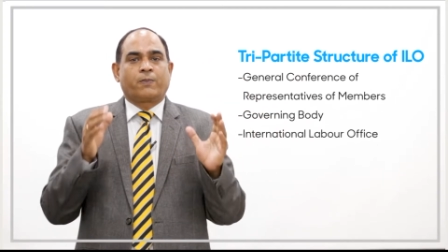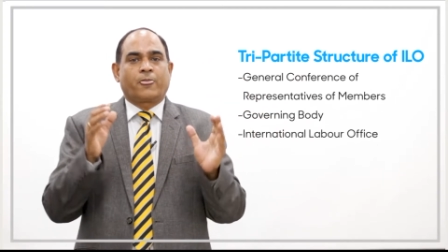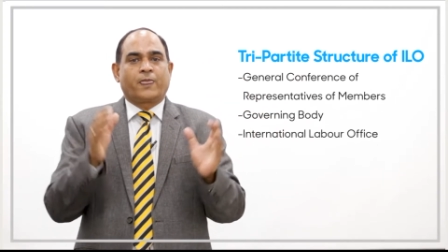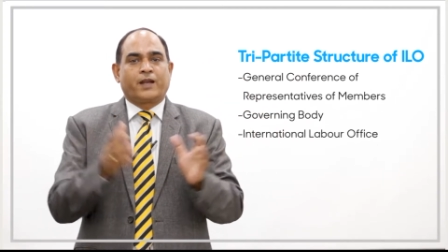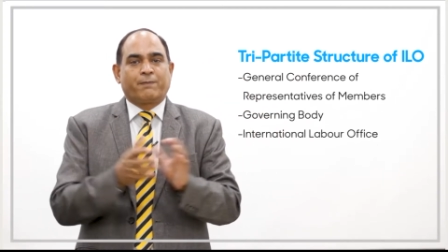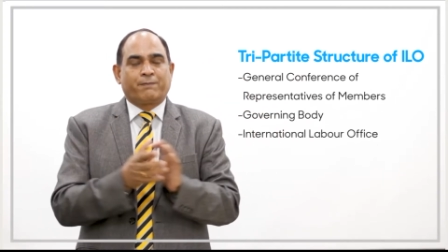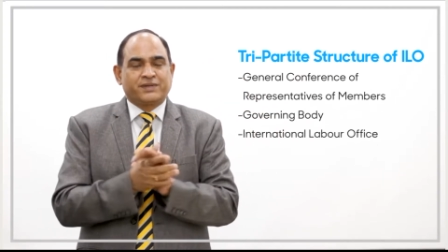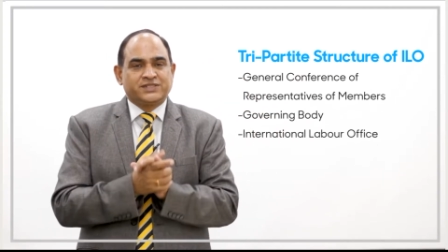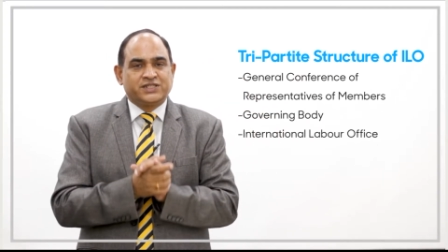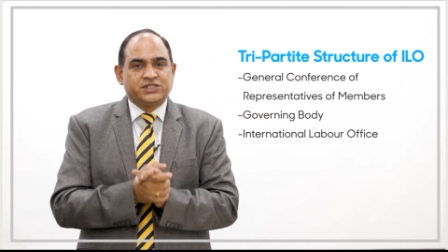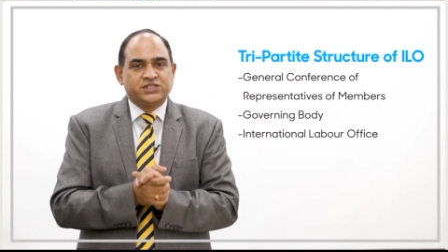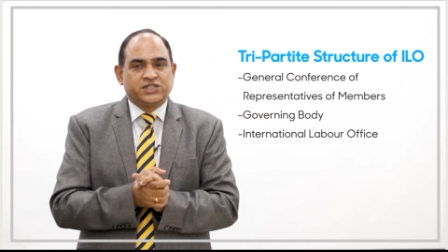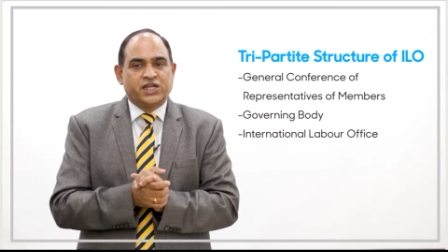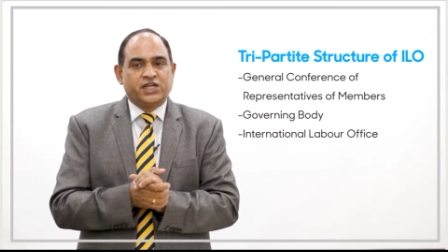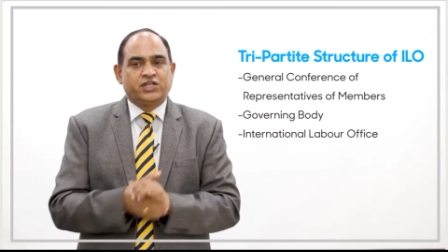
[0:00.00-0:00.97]

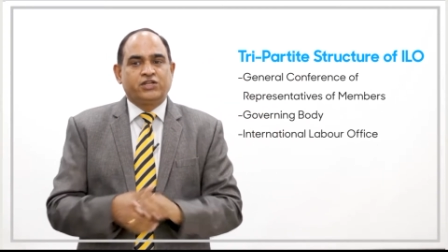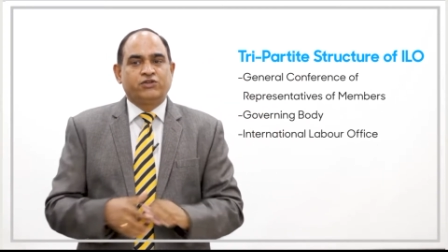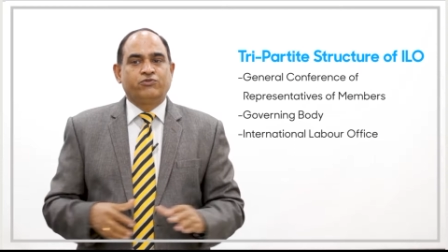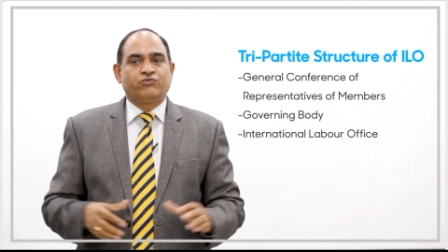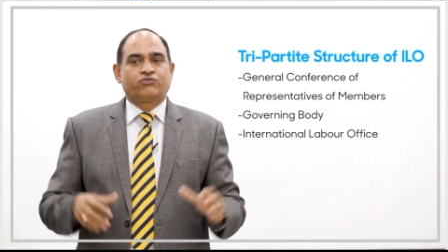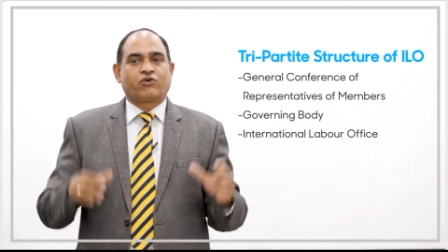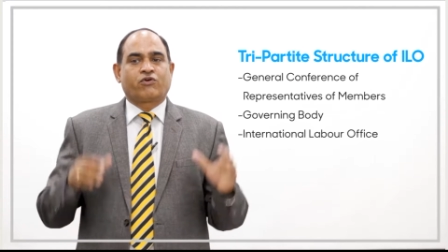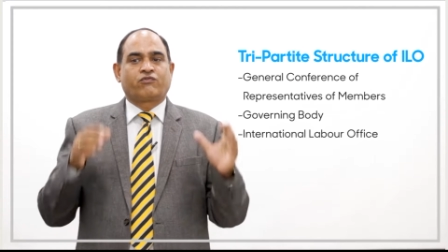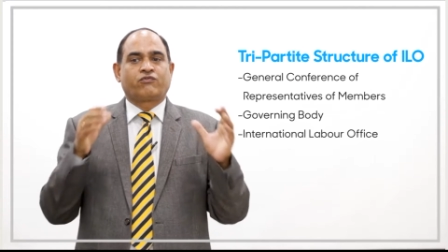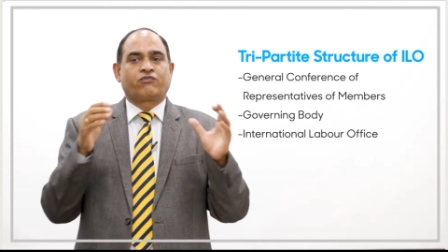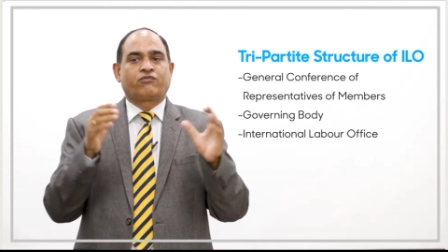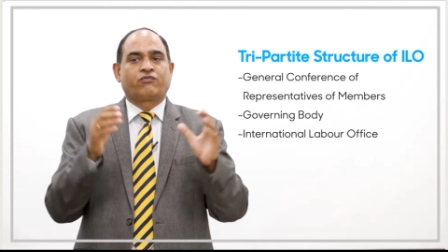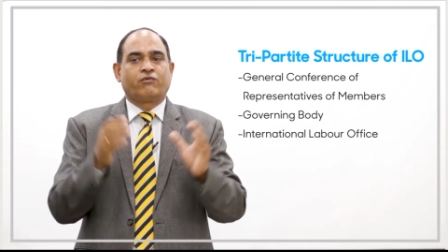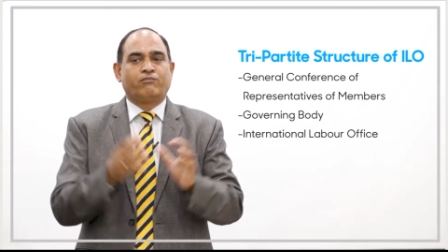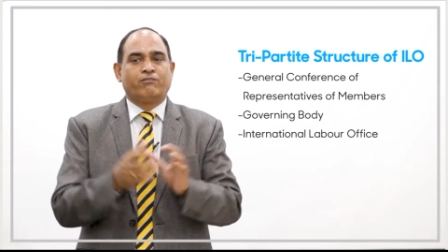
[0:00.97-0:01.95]
representatives of
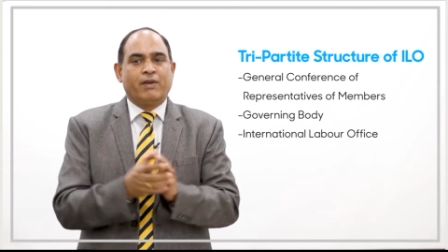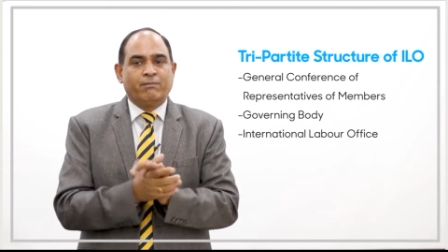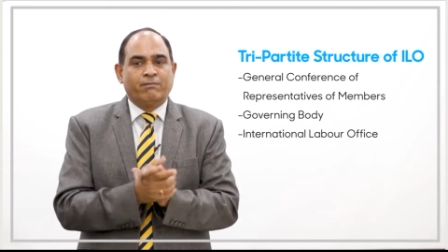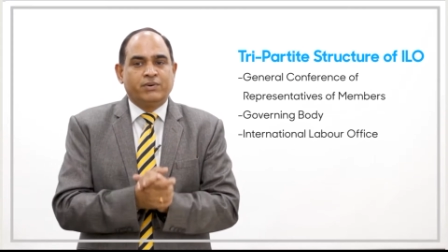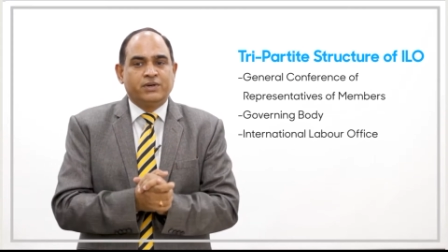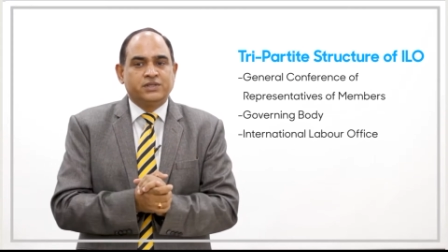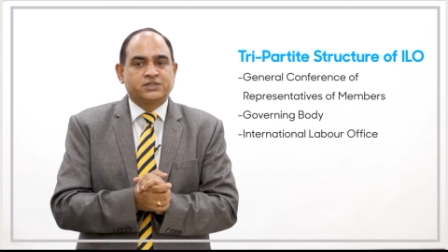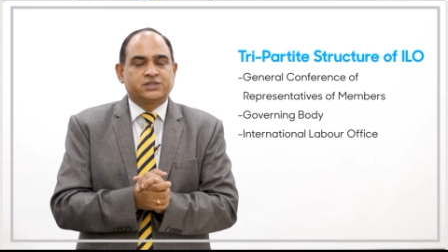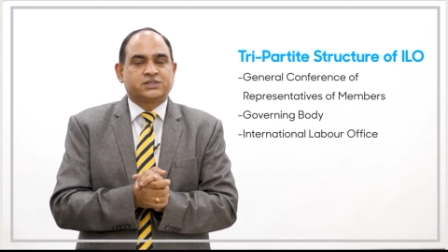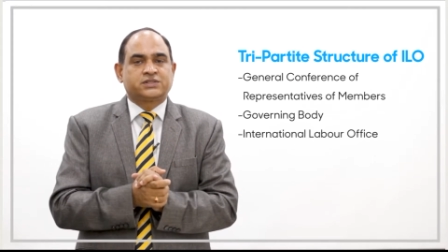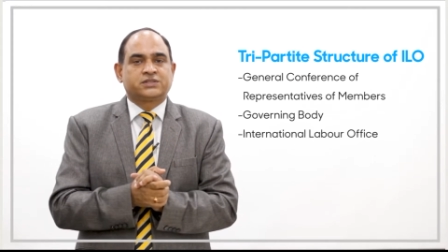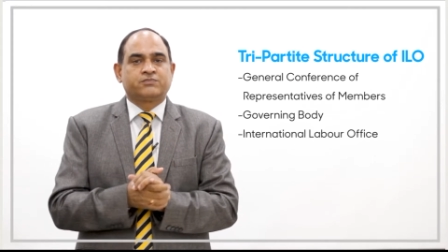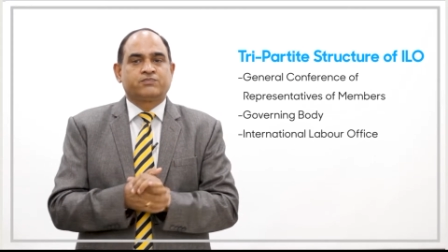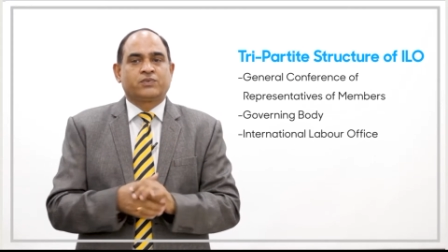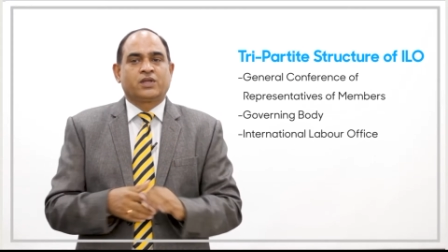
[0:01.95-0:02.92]
members,